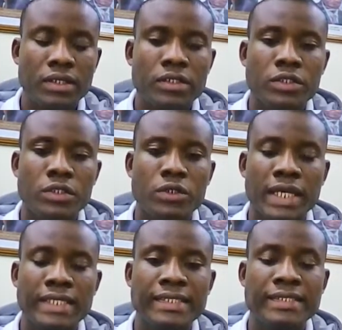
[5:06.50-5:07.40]
So
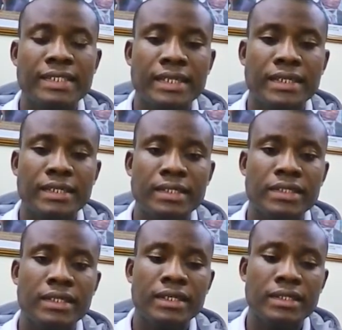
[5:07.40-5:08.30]
that is the
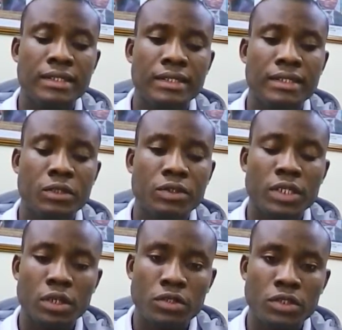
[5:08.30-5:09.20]

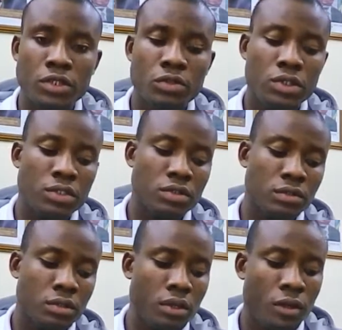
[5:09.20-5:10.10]

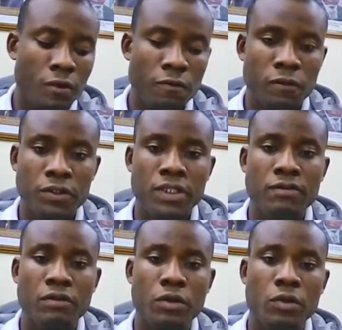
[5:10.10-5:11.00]
consideration for
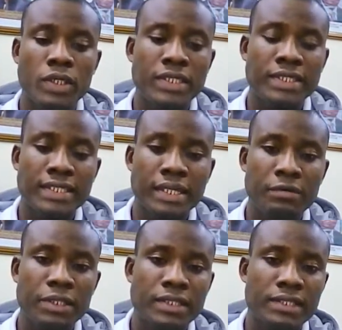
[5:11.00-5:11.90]
when a
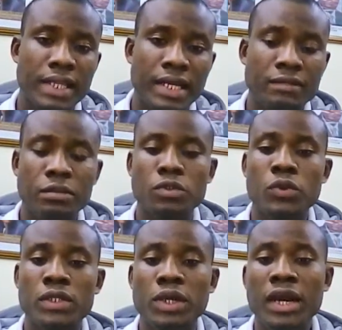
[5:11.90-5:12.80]
database is large. But
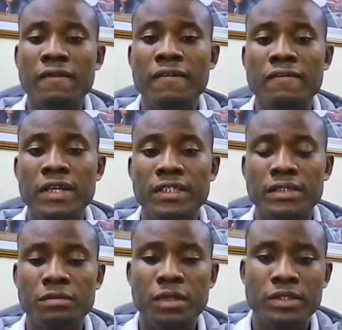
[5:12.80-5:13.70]
when you have a very
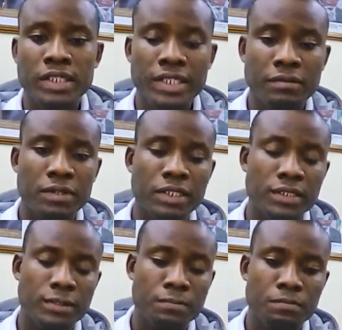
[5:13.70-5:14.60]
small database,
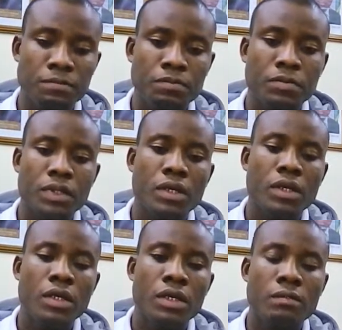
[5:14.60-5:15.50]

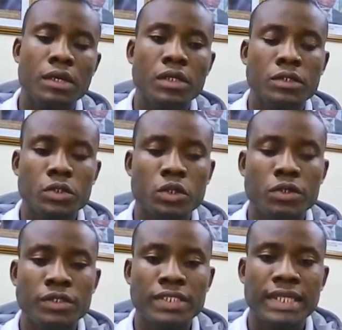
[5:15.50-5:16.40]
you may also
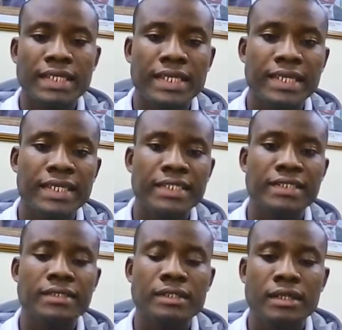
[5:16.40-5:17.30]
consider taking
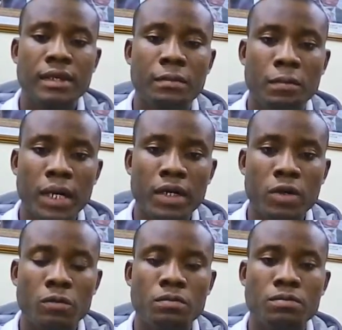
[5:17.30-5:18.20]

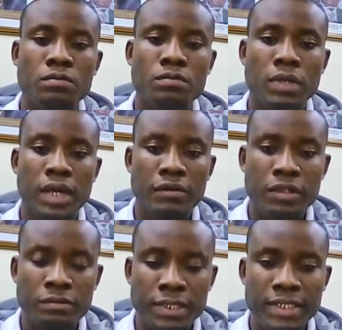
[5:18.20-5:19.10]
backup every
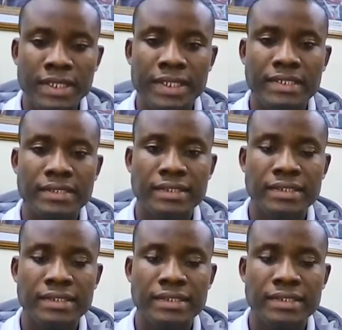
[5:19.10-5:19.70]
midnight,